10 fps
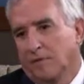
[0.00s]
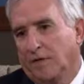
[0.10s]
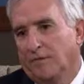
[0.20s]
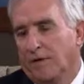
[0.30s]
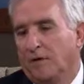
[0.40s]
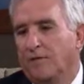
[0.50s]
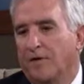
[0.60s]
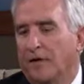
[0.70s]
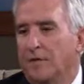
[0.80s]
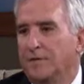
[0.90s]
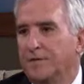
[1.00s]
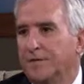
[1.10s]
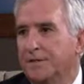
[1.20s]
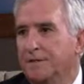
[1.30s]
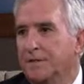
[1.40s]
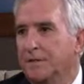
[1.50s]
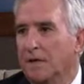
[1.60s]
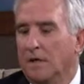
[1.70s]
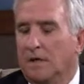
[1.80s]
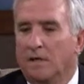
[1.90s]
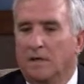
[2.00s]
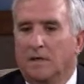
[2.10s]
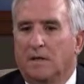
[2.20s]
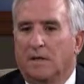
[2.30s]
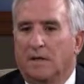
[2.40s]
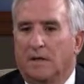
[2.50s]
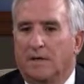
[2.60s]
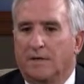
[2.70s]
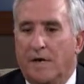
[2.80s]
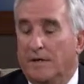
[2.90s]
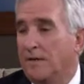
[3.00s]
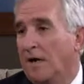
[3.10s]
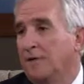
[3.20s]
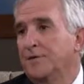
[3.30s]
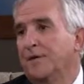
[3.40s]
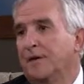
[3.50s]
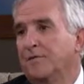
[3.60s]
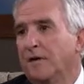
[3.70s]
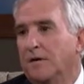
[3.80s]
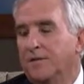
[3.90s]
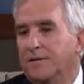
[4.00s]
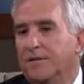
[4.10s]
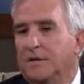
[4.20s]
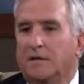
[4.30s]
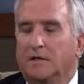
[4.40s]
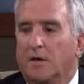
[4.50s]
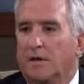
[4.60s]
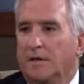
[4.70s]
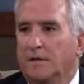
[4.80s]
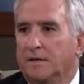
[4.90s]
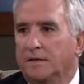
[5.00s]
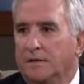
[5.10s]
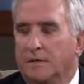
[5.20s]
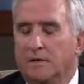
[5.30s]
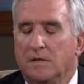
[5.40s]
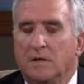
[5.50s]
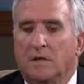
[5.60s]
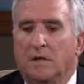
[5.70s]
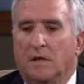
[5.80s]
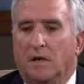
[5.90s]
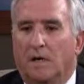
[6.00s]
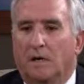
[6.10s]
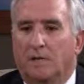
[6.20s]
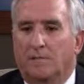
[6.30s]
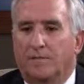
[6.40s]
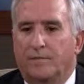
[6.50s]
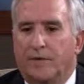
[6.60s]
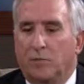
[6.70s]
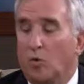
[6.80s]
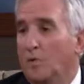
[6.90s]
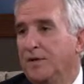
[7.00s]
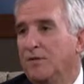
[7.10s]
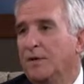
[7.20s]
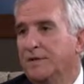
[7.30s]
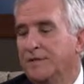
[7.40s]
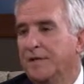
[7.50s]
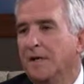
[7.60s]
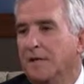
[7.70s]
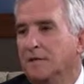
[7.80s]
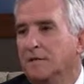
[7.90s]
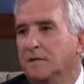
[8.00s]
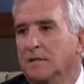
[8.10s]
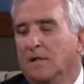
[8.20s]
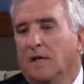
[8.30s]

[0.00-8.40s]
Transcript: Confederate veterans and United Daughters of the Confederacy, started calling it the war between the states.